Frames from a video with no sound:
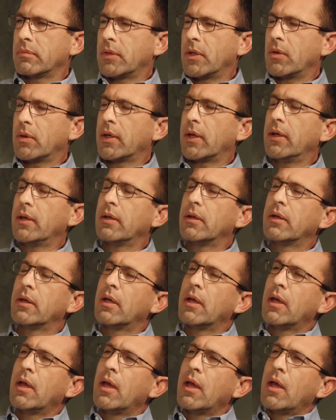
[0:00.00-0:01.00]
Okay.
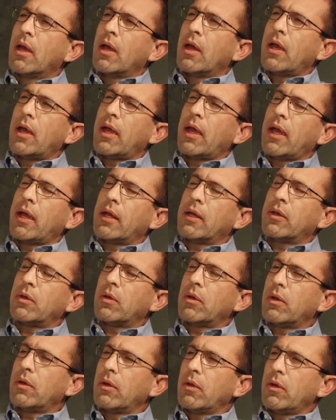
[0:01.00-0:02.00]
And
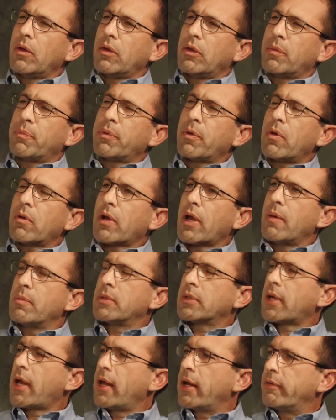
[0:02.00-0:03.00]
the
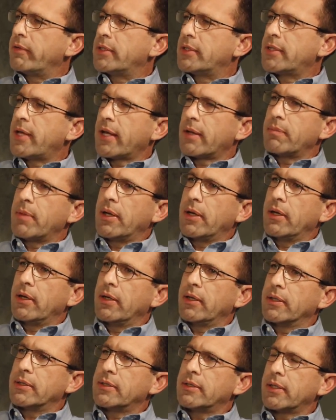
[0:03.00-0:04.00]
program's kind of segmented
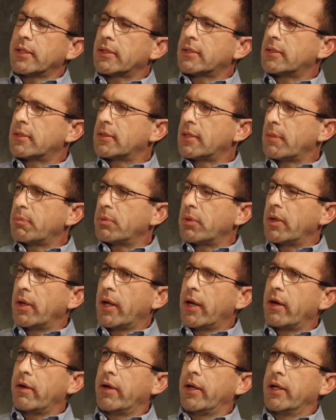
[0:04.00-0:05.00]
into 6 separate
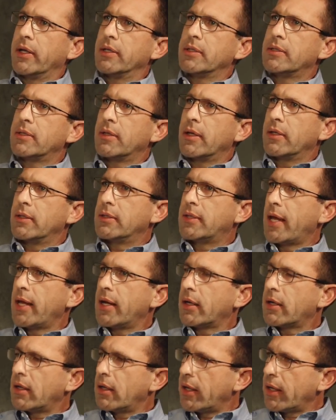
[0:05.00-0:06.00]
areas: the
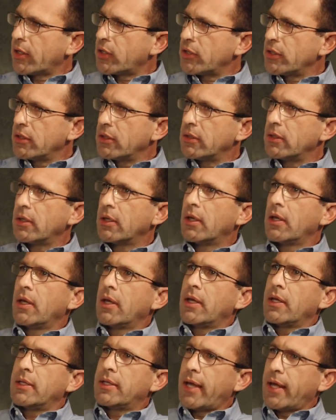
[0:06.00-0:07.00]
data collection,
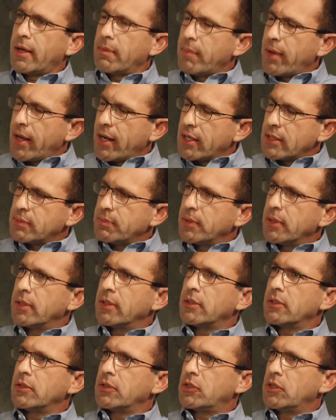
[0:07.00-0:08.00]
data management,
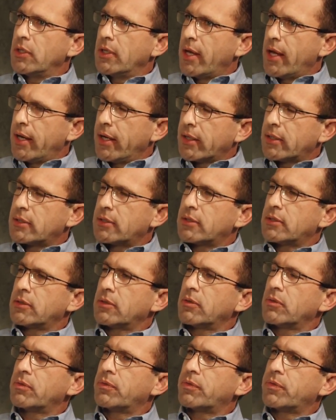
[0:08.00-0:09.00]
genetics,
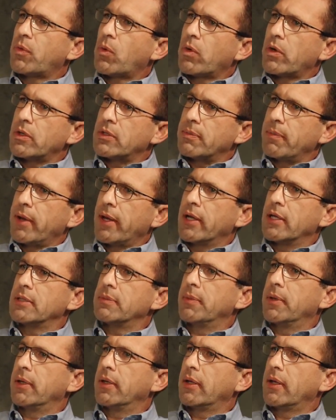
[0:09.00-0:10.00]
forage
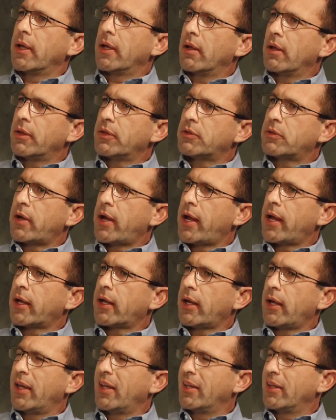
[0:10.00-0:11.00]
management,
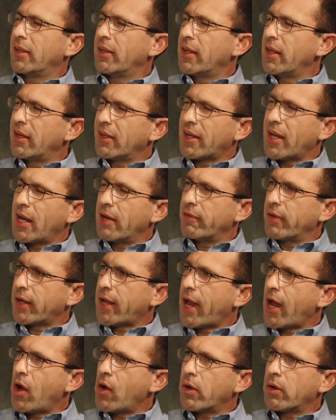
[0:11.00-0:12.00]
HealthTrack, and then kind of a
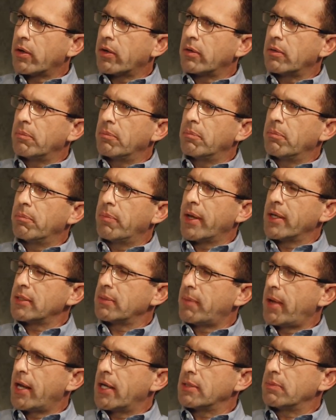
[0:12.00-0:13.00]
cow herd
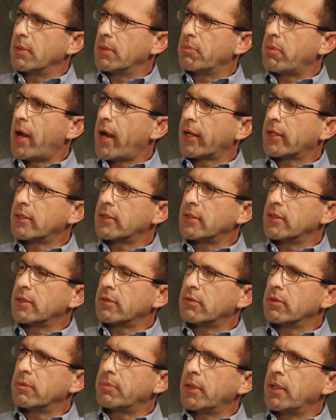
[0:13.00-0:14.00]
best management practices
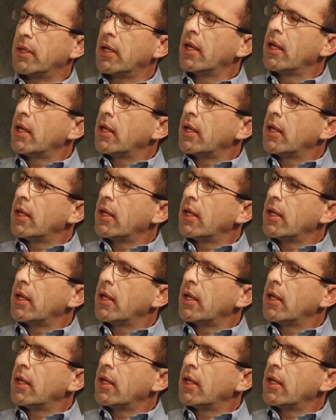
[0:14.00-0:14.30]
grouping.